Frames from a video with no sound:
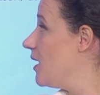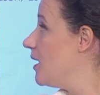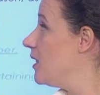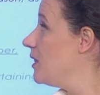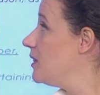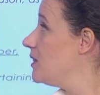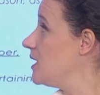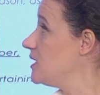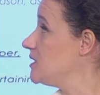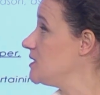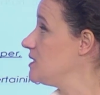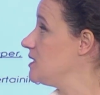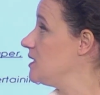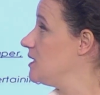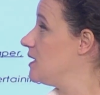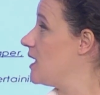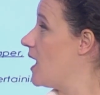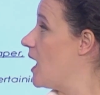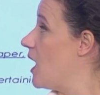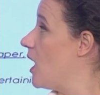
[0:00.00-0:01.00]
Let's see
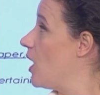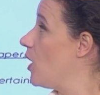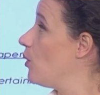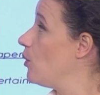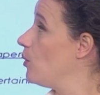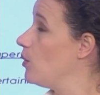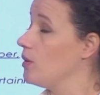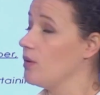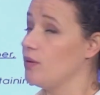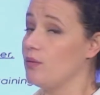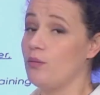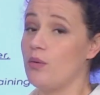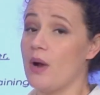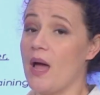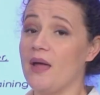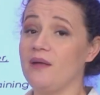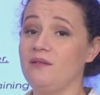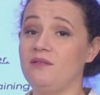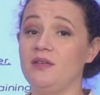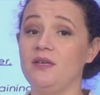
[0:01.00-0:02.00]
now,
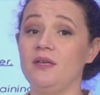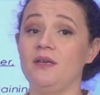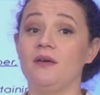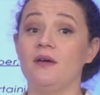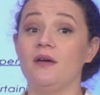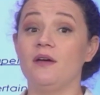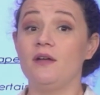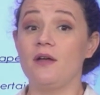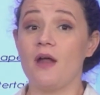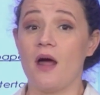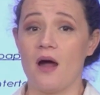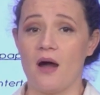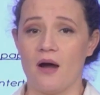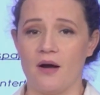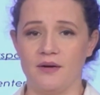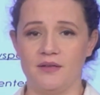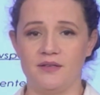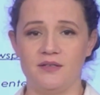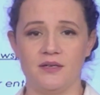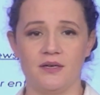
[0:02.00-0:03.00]
writing an
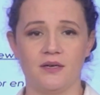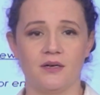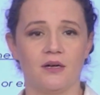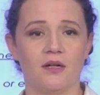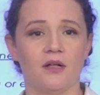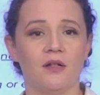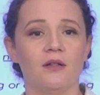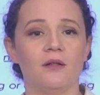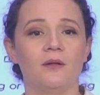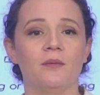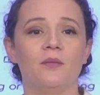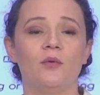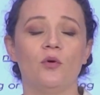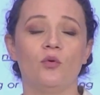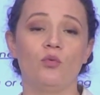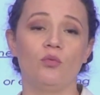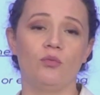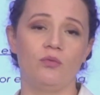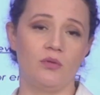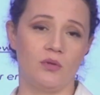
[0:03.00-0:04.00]
article.
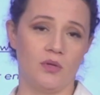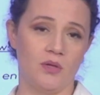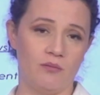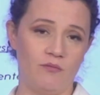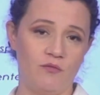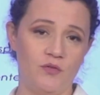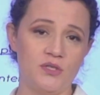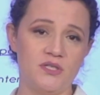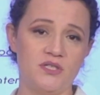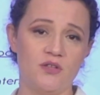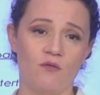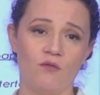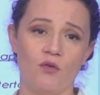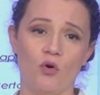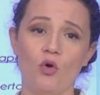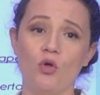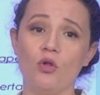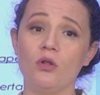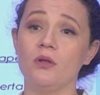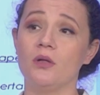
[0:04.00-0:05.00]
First of
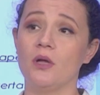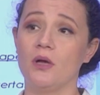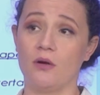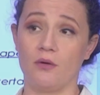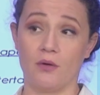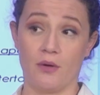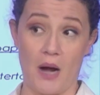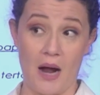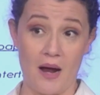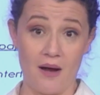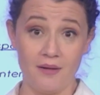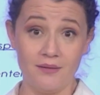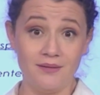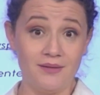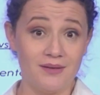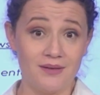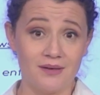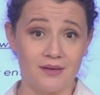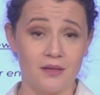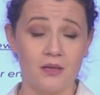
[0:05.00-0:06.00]
all, our
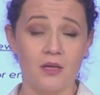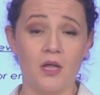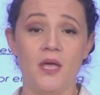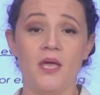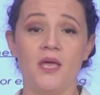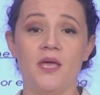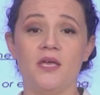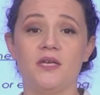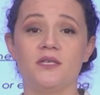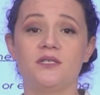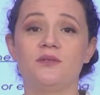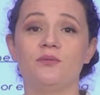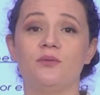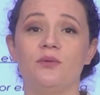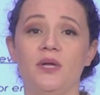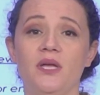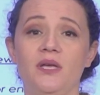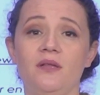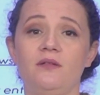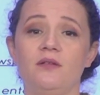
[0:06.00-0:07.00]
article is
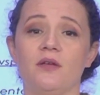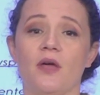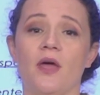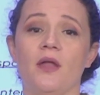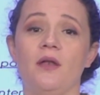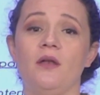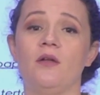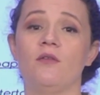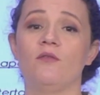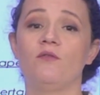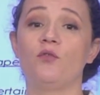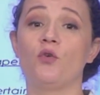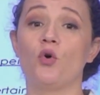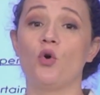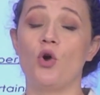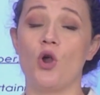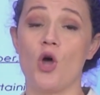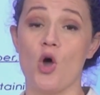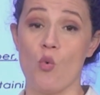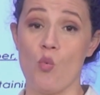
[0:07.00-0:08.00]
written
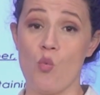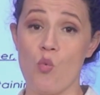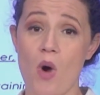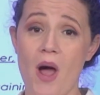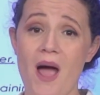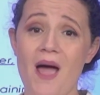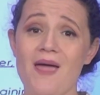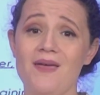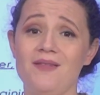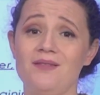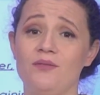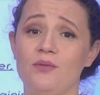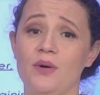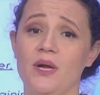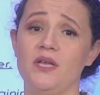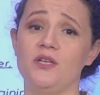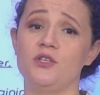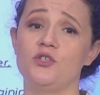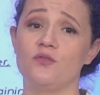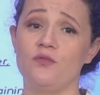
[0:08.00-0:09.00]
for a wide
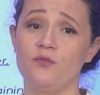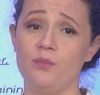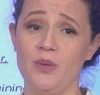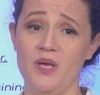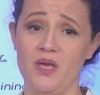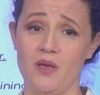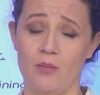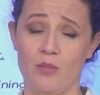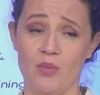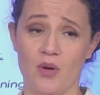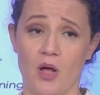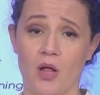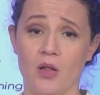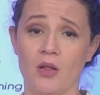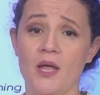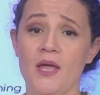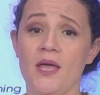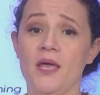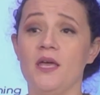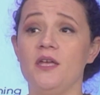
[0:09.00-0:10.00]
range of
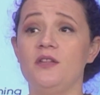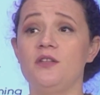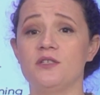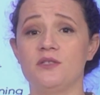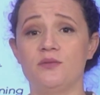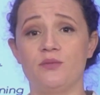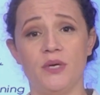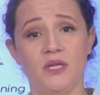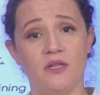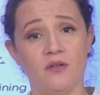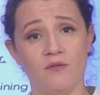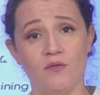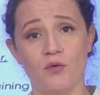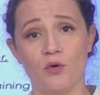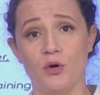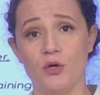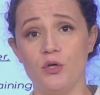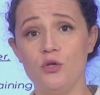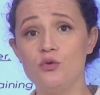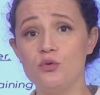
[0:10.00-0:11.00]
people. It is written
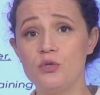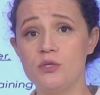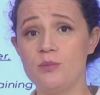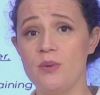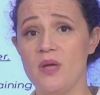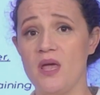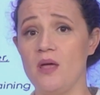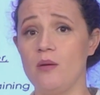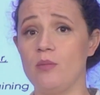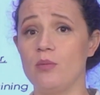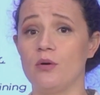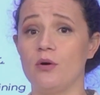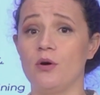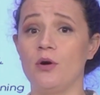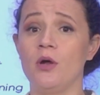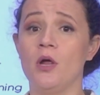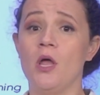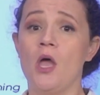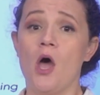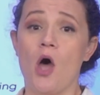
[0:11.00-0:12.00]
for a
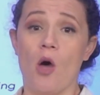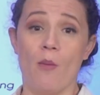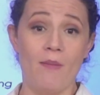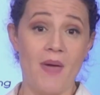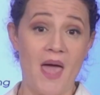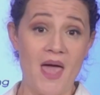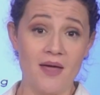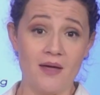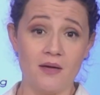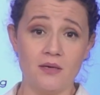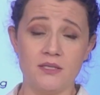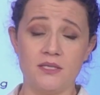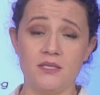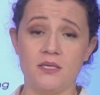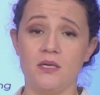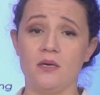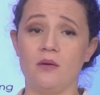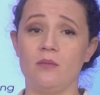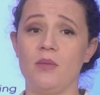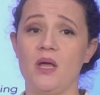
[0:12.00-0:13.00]
newspaper, a
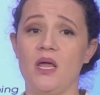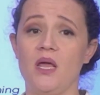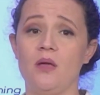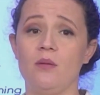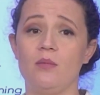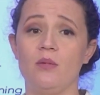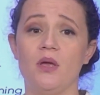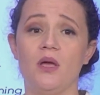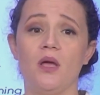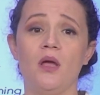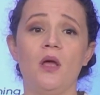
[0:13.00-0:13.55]
magazine maybe,